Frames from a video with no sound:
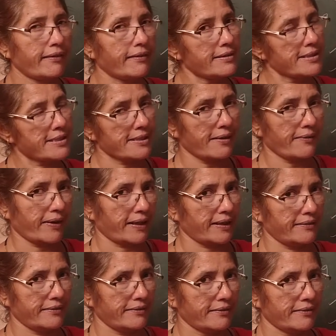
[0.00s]

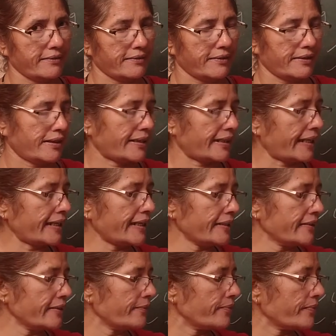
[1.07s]
7,
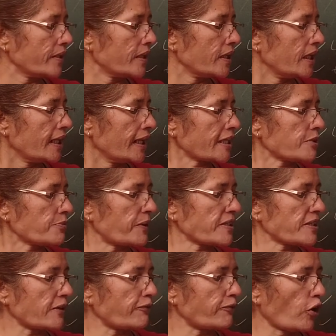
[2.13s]
right?
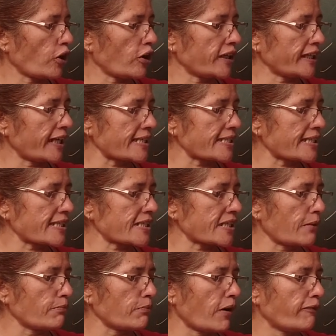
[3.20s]
Express the following as the
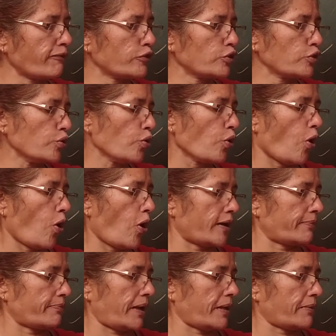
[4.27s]
sum of two
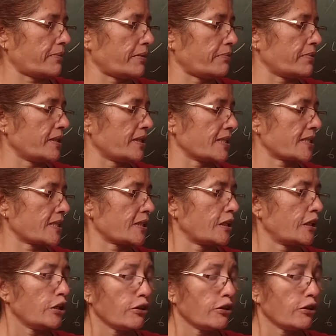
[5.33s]
odd prime numbers.